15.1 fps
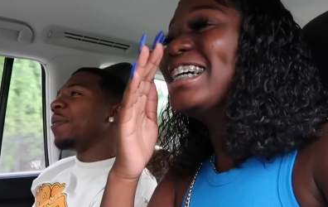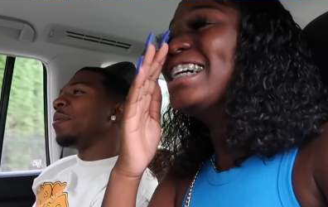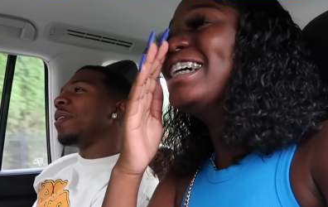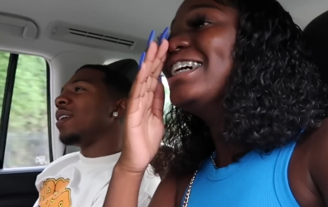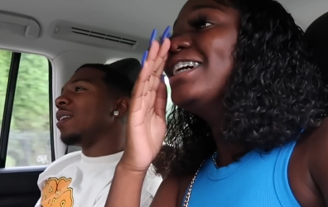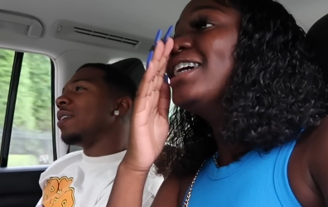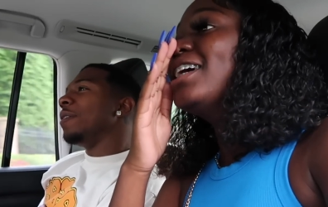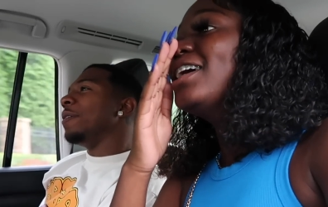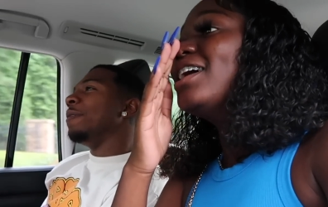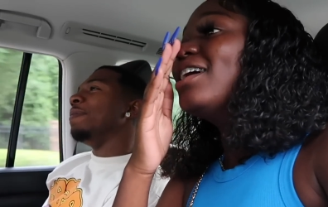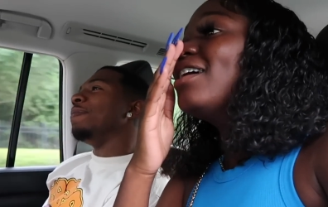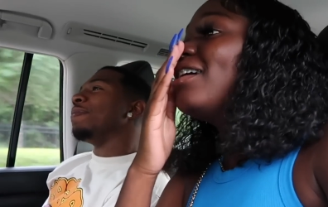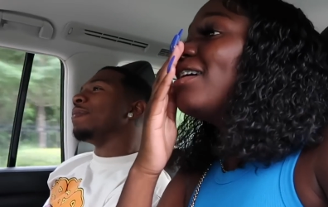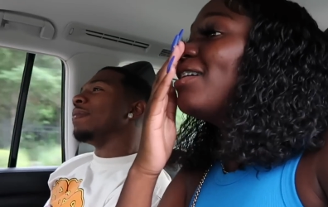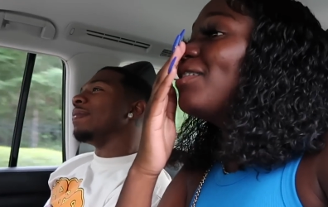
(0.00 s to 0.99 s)
Speaker 1: for real.
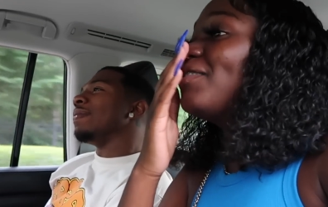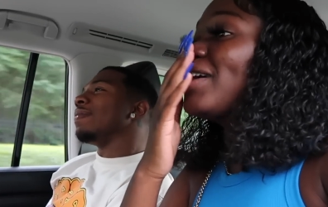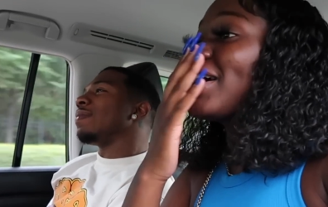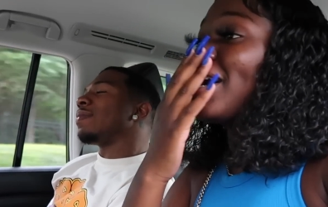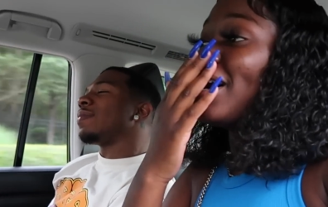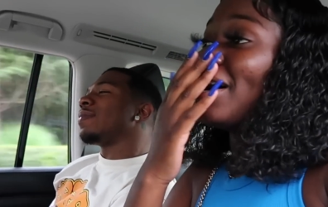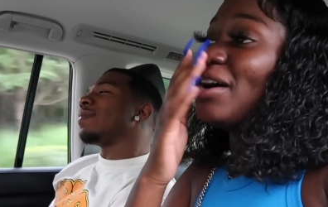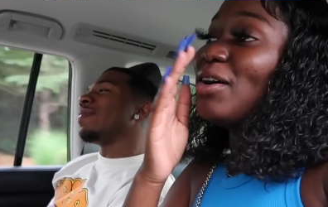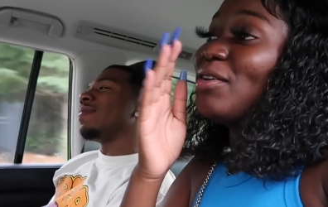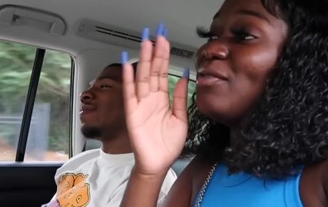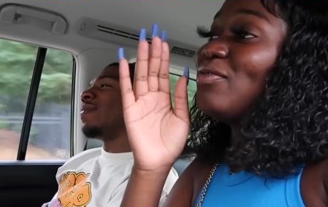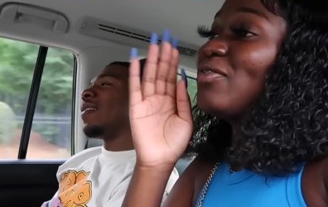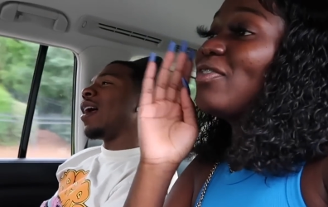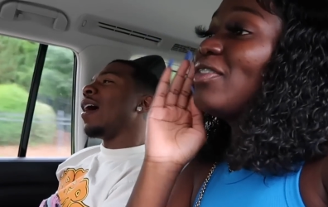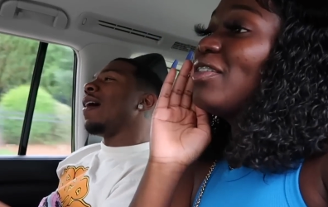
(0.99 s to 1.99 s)
Speaker 2: Oh my god.
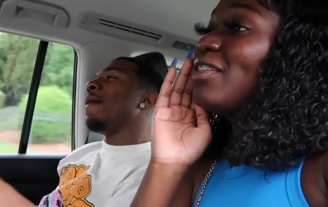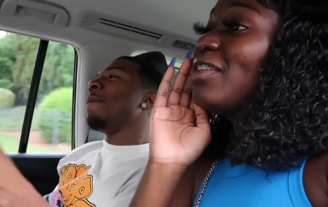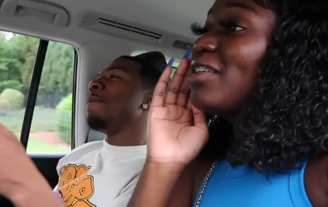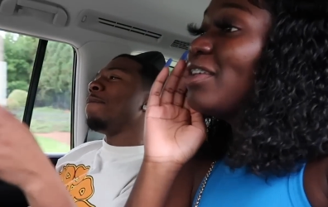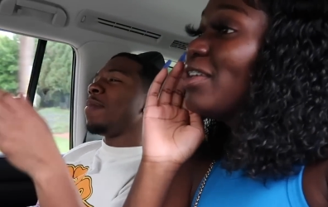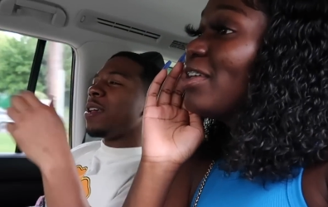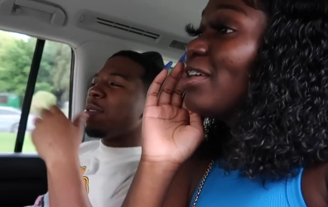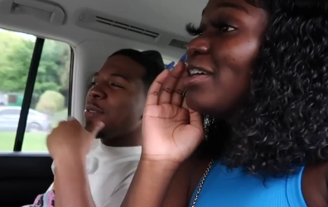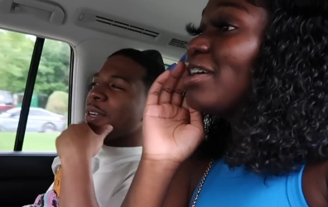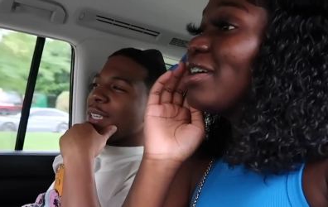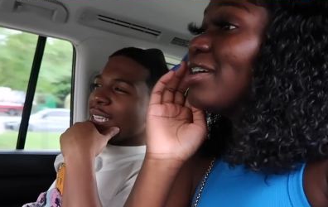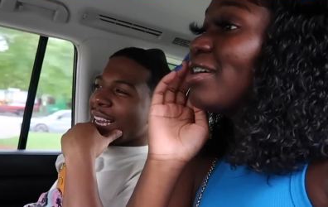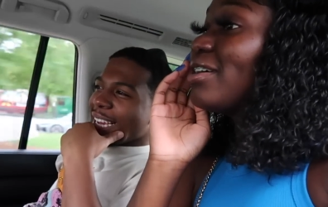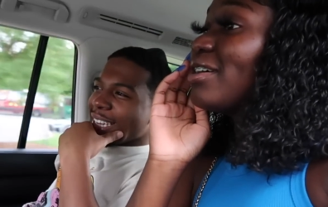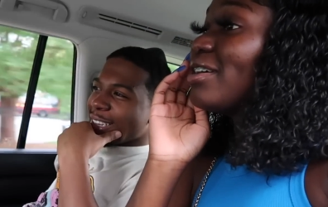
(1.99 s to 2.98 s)
Speaker 1: Be
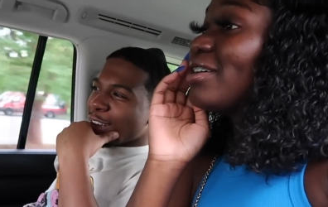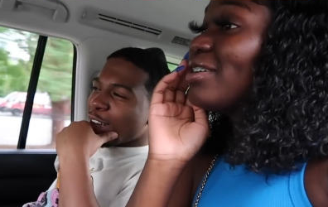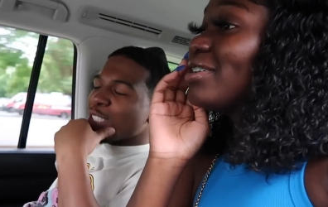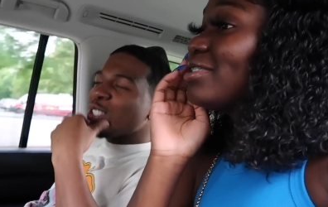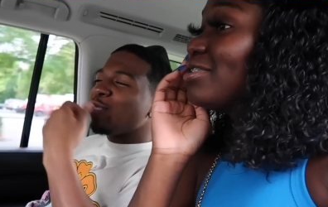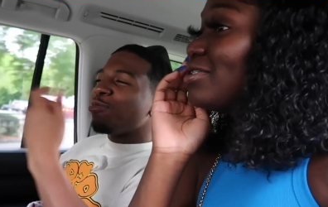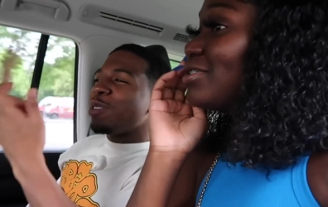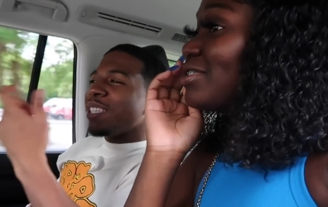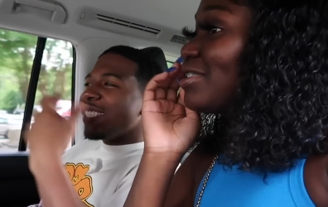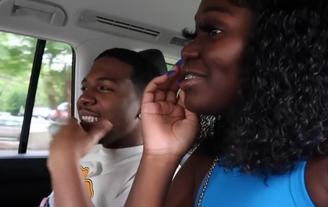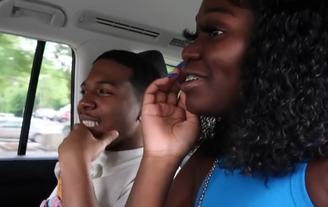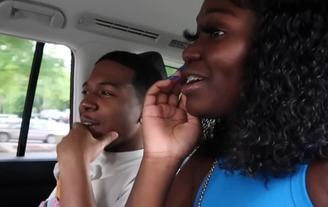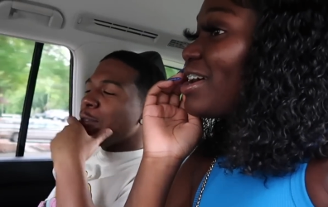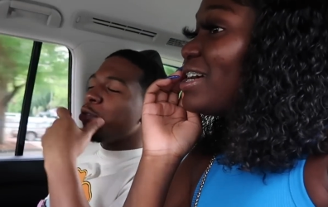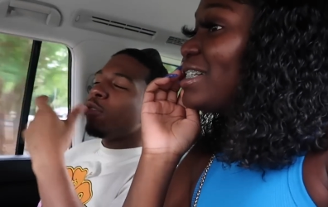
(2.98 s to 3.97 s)
real, like, on some real
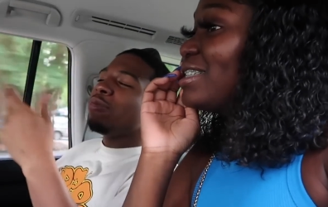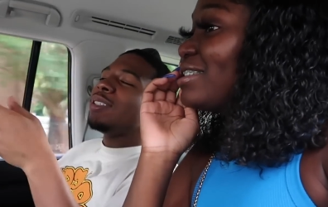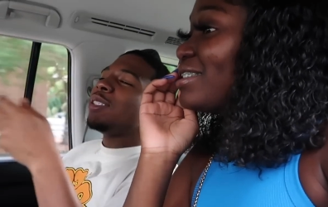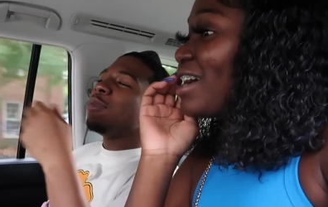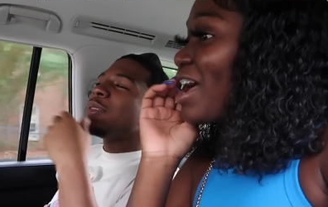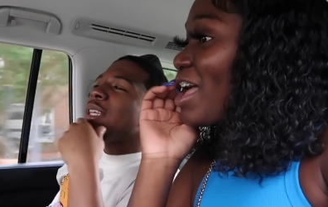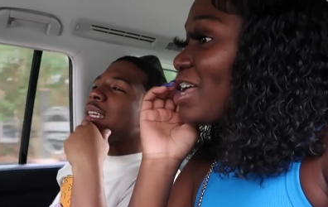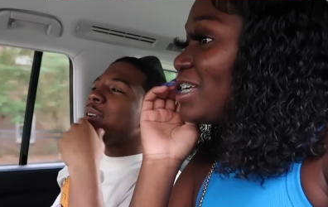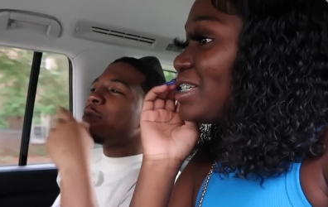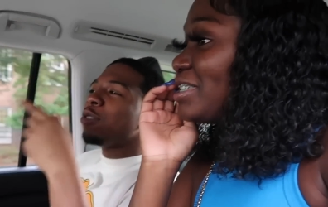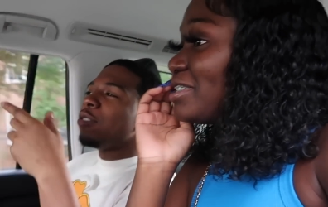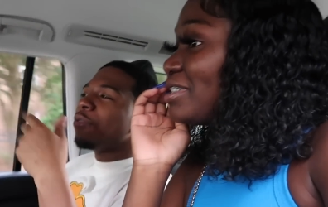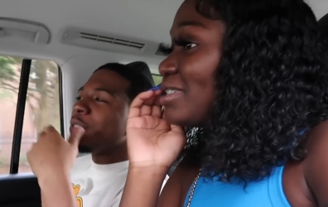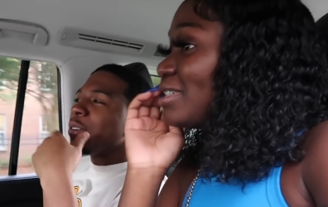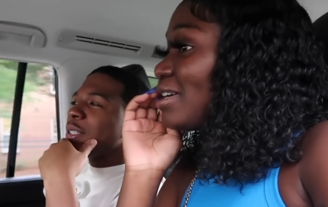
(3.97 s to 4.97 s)
shit. What was you thinking
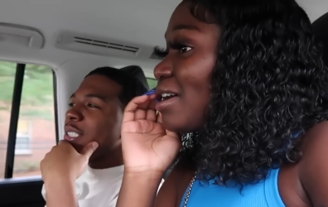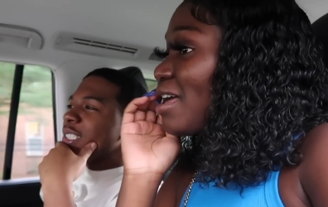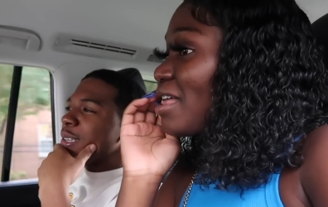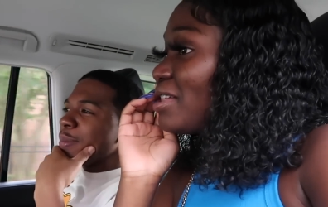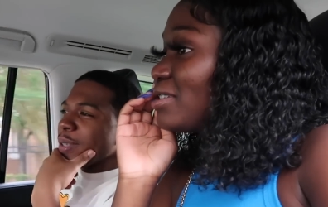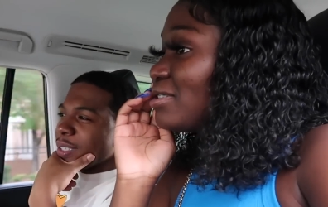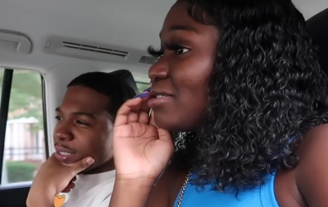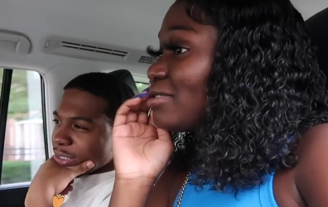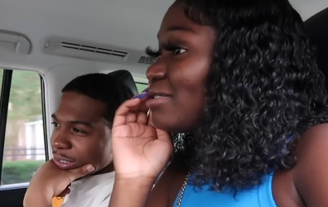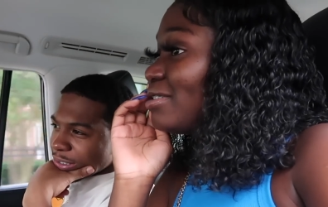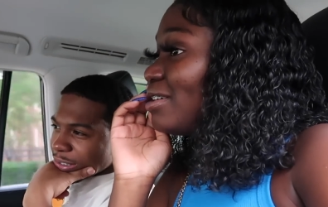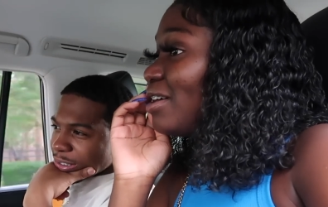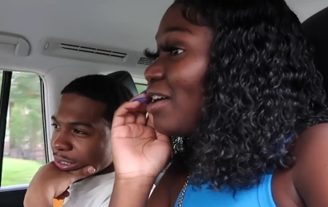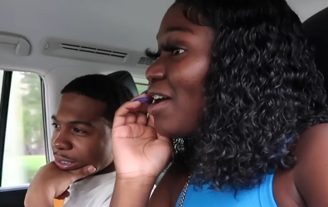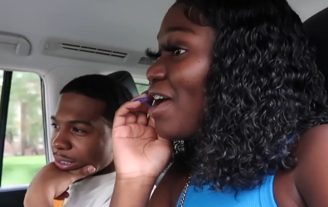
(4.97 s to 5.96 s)
when you first seen me?
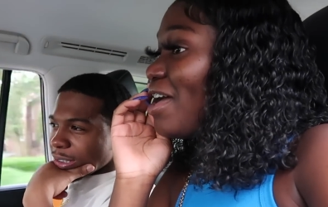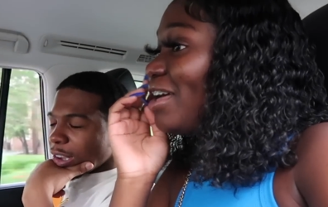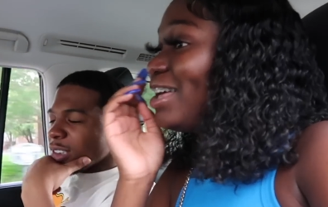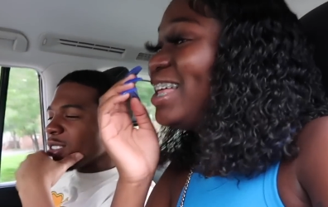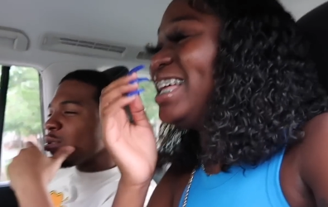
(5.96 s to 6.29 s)
On